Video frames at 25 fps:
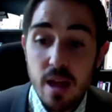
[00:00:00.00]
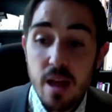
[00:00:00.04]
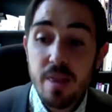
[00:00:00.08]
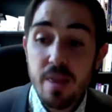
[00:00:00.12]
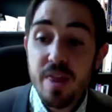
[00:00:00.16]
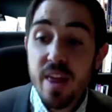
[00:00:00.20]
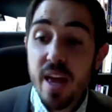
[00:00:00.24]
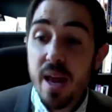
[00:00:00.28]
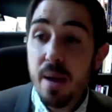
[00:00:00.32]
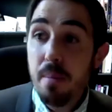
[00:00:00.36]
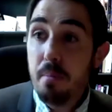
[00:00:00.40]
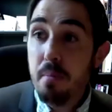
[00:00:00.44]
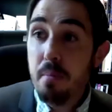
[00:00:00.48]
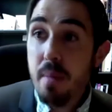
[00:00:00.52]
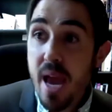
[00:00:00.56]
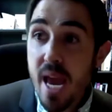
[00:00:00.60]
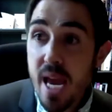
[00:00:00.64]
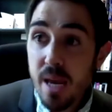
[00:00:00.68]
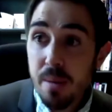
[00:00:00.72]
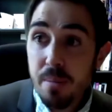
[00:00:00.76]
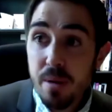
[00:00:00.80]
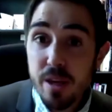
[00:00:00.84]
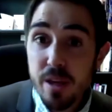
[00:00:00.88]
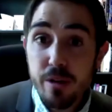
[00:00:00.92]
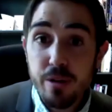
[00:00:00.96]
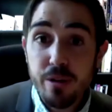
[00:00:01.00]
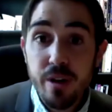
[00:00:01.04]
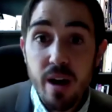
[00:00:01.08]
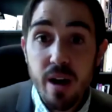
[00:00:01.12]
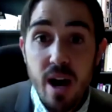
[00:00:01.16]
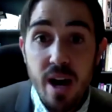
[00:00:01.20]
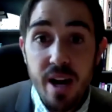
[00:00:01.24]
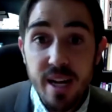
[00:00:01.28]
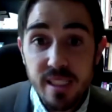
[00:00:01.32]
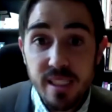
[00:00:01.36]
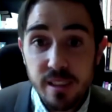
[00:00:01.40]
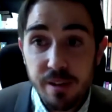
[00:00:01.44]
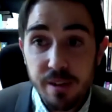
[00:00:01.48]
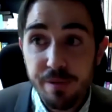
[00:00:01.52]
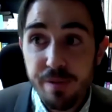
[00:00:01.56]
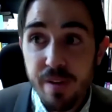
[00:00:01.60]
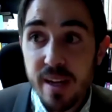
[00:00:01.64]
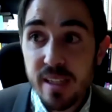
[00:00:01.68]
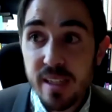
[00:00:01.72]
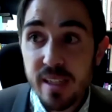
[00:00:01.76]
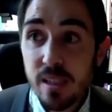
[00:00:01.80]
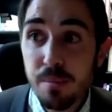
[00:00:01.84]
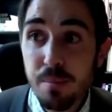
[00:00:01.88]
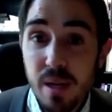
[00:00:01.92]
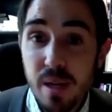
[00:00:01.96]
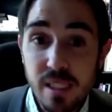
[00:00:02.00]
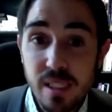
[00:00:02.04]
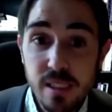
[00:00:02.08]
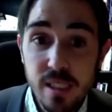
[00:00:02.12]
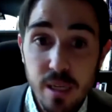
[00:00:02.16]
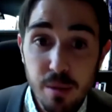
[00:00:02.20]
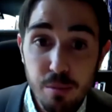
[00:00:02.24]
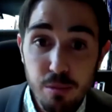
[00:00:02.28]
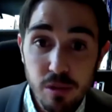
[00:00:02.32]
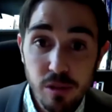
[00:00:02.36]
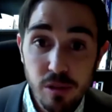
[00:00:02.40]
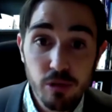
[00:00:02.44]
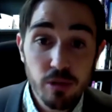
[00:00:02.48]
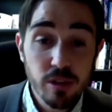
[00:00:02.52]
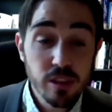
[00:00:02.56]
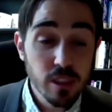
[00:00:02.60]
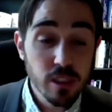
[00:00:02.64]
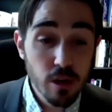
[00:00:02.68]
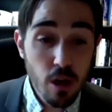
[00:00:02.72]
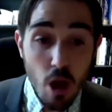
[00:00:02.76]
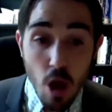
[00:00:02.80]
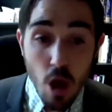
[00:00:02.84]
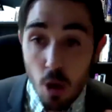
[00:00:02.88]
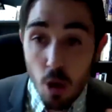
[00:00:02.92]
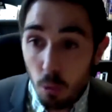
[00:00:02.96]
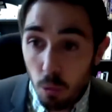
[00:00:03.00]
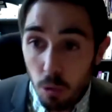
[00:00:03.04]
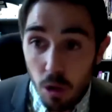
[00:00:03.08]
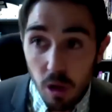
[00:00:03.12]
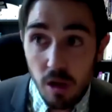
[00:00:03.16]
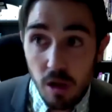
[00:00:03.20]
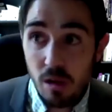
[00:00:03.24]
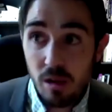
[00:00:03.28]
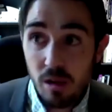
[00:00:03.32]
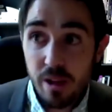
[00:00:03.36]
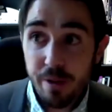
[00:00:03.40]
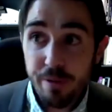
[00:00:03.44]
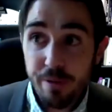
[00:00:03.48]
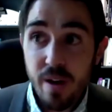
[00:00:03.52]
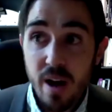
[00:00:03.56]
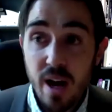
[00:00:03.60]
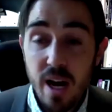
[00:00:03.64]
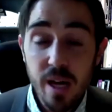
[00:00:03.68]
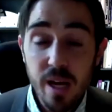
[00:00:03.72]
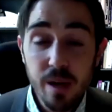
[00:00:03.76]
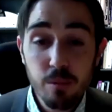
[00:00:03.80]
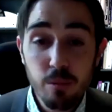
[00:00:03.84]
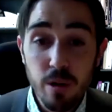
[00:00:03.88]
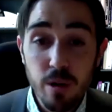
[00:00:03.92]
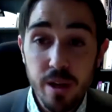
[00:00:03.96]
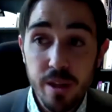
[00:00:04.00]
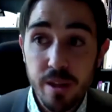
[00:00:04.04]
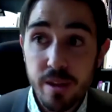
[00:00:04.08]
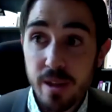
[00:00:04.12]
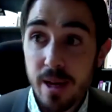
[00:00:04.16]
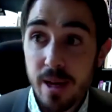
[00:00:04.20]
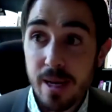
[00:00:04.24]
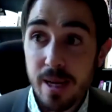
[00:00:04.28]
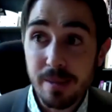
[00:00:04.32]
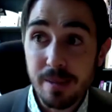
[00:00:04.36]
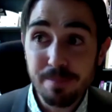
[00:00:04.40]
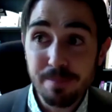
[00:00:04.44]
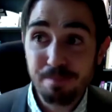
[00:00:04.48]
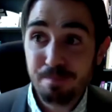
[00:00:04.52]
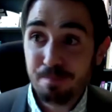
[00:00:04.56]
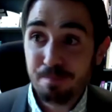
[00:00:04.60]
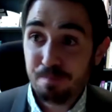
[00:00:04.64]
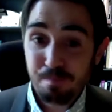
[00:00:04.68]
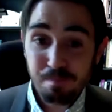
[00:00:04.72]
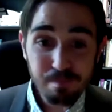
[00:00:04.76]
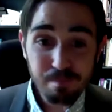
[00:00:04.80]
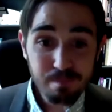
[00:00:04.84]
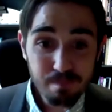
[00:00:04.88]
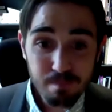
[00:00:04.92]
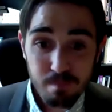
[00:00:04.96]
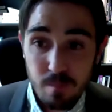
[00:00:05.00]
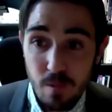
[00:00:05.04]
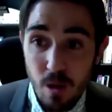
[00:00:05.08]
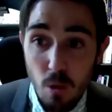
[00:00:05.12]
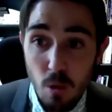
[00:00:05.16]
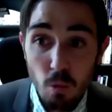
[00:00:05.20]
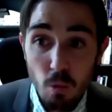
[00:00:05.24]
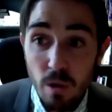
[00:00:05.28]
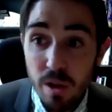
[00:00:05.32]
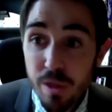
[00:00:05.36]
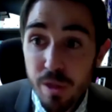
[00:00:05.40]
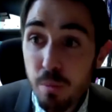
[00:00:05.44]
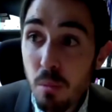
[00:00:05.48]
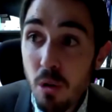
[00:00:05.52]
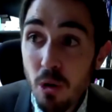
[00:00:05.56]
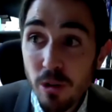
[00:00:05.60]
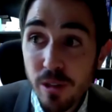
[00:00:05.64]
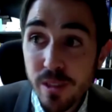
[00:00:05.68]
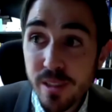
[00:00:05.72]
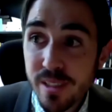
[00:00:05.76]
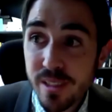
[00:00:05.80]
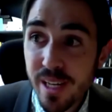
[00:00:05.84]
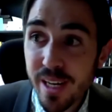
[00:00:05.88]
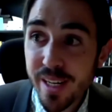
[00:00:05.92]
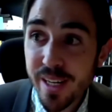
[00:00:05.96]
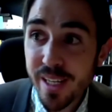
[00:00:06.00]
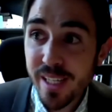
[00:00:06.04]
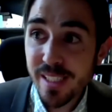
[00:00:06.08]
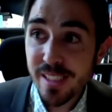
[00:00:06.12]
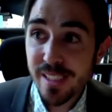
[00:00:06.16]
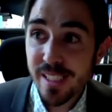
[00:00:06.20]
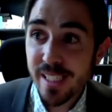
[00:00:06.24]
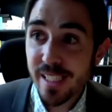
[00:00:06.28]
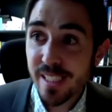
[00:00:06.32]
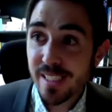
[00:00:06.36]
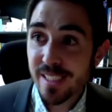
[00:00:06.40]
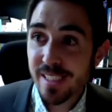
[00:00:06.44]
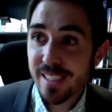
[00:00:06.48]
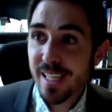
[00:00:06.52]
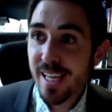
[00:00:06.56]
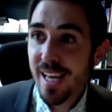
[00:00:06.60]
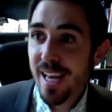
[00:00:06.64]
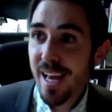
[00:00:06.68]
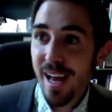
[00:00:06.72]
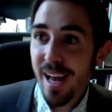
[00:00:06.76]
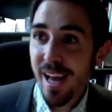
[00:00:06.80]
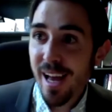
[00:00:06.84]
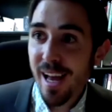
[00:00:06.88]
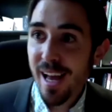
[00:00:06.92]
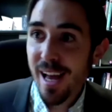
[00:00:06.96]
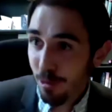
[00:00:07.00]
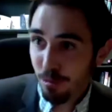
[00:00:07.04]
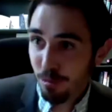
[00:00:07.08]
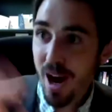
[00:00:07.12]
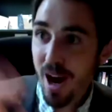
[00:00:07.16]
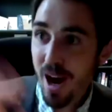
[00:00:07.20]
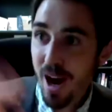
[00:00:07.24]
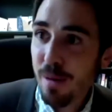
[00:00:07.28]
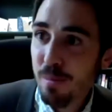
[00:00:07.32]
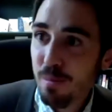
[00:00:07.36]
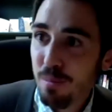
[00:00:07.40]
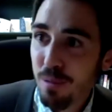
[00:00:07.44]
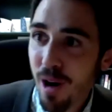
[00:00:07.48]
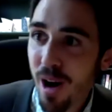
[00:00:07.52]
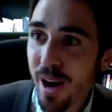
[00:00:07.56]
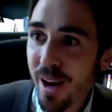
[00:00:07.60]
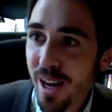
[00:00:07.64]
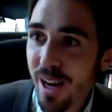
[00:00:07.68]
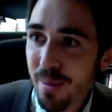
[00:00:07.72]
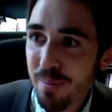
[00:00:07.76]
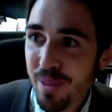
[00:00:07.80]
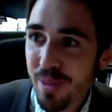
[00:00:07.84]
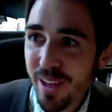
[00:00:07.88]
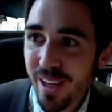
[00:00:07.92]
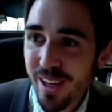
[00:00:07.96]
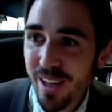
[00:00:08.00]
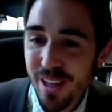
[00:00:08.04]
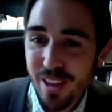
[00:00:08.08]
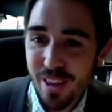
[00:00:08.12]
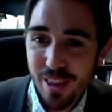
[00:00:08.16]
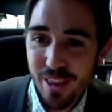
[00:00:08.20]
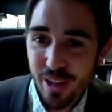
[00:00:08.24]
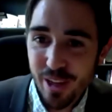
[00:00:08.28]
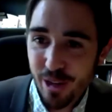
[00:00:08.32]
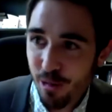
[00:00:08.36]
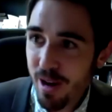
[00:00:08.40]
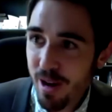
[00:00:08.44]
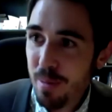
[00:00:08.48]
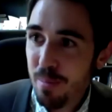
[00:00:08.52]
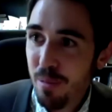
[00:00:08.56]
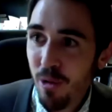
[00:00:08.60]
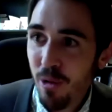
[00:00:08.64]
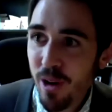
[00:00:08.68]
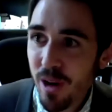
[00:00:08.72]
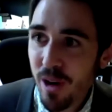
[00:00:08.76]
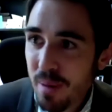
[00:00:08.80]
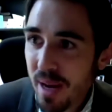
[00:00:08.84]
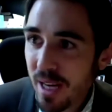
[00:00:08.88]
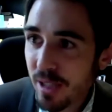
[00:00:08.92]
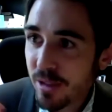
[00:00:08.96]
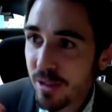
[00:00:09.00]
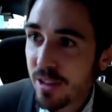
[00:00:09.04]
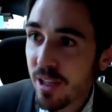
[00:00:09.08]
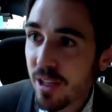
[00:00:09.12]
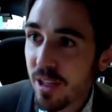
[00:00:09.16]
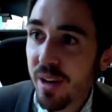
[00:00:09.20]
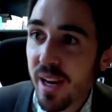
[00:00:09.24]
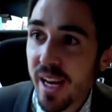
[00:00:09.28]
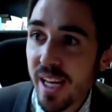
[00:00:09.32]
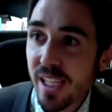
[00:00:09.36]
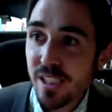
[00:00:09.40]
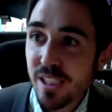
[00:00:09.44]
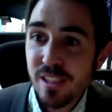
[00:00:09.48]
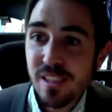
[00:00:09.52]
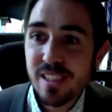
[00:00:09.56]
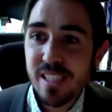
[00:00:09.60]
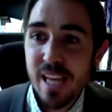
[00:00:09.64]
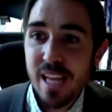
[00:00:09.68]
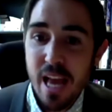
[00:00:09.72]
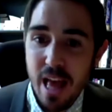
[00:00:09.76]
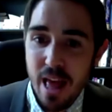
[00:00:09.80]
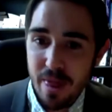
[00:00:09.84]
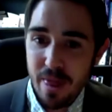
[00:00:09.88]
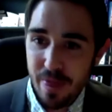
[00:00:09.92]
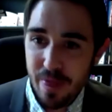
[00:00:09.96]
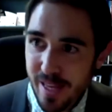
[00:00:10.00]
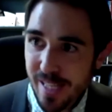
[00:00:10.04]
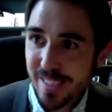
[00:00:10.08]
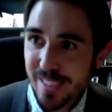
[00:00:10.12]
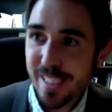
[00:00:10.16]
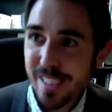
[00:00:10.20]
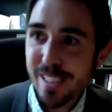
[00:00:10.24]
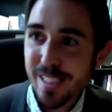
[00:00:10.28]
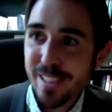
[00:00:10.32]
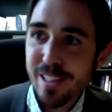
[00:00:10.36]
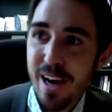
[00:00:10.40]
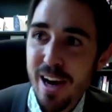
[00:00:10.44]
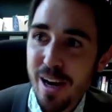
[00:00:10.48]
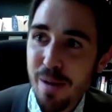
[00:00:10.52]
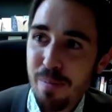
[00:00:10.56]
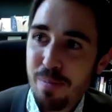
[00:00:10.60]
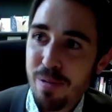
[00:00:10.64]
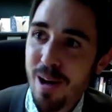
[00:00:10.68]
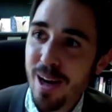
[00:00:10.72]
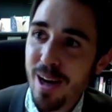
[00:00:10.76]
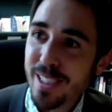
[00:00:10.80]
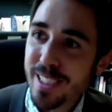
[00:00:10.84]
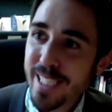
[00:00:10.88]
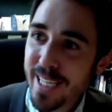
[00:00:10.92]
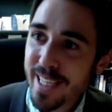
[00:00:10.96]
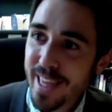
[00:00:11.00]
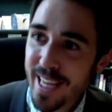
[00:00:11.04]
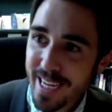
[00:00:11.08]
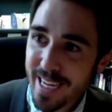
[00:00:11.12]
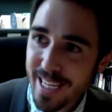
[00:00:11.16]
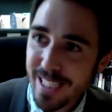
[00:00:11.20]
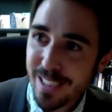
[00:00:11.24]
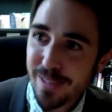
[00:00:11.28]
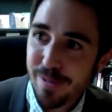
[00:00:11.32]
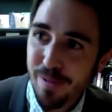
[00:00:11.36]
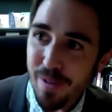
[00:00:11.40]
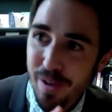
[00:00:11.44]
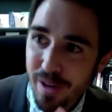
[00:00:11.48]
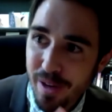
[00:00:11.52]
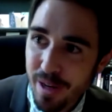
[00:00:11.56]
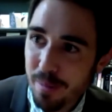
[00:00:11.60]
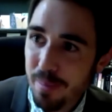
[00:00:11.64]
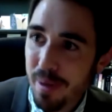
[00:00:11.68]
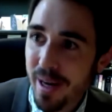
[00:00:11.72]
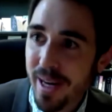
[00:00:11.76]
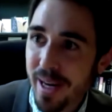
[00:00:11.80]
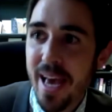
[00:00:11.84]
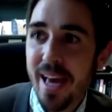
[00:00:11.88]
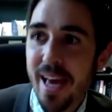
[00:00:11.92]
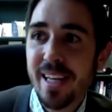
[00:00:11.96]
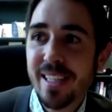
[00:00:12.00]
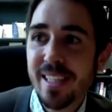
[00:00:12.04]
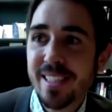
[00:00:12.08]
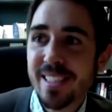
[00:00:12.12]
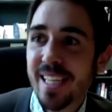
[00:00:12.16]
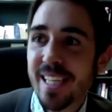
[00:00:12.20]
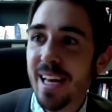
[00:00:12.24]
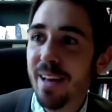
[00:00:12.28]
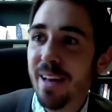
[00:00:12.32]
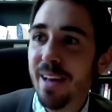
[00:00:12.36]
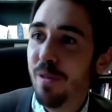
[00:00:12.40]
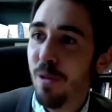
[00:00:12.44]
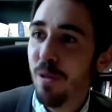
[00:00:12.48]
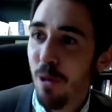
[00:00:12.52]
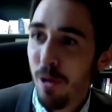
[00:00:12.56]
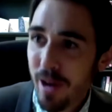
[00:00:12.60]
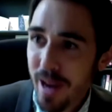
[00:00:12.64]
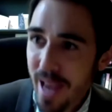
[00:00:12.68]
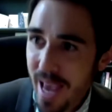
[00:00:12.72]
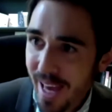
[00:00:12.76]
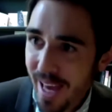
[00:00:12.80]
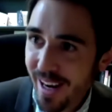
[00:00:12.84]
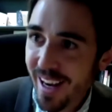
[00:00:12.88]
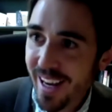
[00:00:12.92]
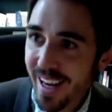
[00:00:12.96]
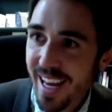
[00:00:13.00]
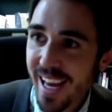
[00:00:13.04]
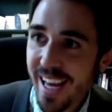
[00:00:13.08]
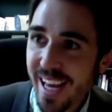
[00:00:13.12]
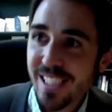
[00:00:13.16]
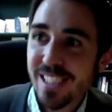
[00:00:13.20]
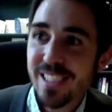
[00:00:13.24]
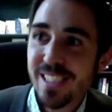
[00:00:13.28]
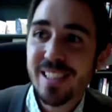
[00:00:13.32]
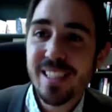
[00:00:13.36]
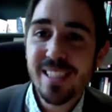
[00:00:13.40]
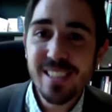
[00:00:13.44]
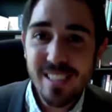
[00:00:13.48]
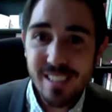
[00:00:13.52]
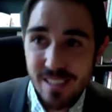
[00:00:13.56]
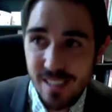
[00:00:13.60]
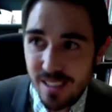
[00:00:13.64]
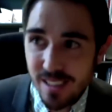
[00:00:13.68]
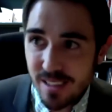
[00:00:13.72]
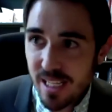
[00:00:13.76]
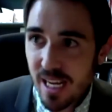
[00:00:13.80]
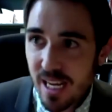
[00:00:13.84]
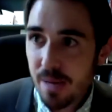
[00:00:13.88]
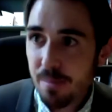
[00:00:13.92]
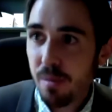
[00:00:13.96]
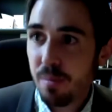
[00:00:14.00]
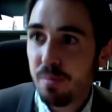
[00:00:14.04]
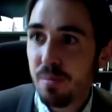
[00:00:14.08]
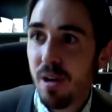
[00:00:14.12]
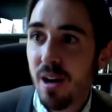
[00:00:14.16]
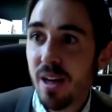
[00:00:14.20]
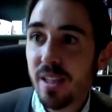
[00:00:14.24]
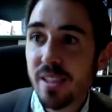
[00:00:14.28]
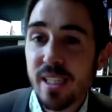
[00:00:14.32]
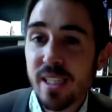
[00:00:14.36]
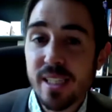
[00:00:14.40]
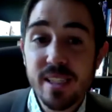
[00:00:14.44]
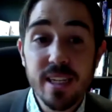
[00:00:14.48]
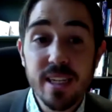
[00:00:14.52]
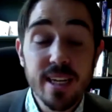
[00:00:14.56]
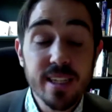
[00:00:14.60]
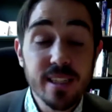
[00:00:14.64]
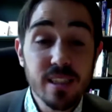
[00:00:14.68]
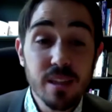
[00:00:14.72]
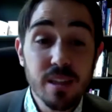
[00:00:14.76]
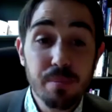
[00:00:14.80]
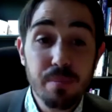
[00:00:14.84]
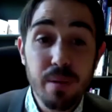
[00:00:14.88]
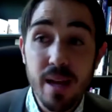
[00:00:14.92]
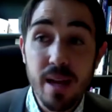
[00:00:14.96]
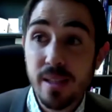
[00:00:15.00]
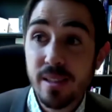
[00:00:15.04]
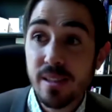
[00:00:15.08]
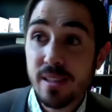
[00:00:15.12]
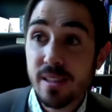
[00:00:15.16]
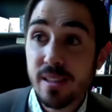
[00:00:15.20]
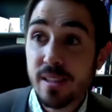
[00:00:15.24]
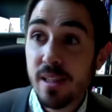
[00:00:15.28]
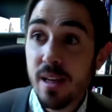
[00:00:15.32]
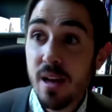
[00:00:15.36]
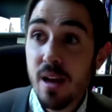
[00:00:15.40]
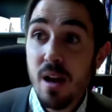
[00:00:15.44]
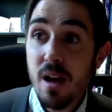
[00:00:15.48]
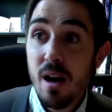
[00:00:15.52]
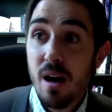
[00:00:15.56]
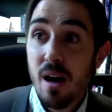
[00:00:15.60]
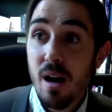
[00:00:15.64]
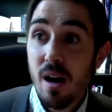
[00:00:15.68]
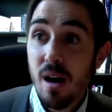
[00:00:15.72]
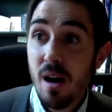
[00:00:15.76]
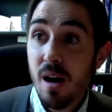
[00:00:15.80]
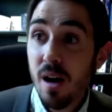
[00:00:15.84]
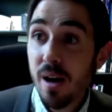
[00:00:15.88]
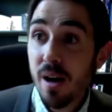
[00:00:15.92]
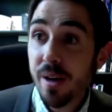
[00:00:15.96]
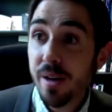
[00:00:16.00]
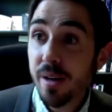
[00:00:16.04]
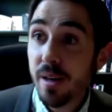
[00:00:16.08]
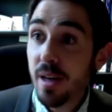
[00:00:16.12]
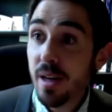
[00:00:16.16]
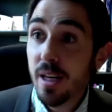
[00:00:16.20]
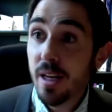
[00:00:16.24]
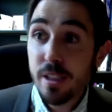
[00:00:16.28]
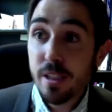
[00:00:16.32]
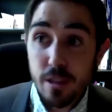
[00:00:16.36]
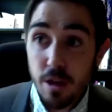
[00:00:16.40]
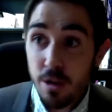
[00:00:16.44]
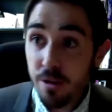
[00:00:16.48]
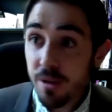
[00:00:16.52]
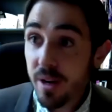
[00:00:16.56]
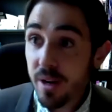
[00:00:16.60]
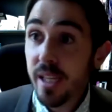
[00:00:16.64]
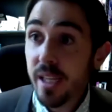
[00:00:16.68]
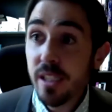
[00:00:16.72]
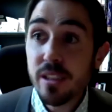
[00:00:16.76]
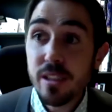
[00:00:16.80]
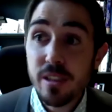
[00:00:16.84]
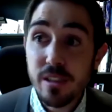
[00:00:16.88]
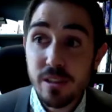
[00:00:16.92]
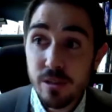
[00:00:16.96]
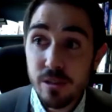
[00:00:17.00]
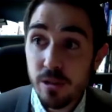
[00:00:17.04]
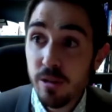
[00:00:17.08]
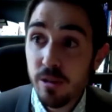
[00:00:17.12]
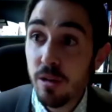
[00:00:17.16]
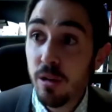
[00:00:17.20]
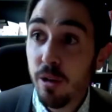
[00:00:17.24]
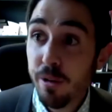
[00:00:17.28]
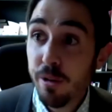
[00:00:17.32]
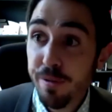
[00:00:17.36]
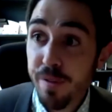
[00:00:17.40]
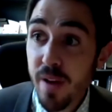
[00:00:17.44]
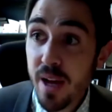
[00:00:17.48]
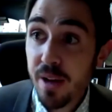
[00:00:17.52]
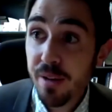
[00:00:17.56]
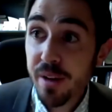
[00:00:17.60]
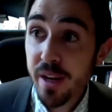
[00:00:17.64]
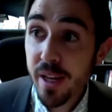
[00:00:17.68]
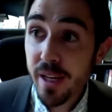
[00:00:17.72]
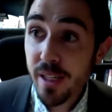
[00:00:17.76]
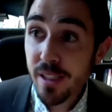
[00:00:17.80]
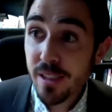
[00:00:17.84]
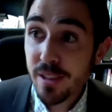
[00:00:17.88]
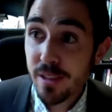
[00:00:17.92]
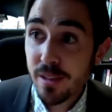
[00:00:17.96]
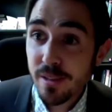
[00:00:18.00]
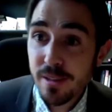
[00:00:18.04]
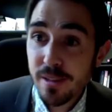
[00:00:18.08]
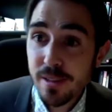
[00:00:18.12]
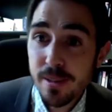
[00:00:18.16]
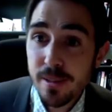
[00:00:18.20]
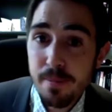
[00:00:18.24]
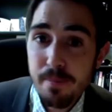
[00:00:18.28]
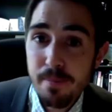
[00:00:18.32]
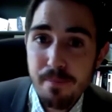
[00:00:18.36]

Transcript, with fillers: then maybe you're not as affected by sleep restriction we'll only find with um, with more studies. And uh, Ryan brought up the, the great point about donations. This is not a project that gets funded by NSF or NIH. This is the type of project that depends on uh, donations or, or foundations.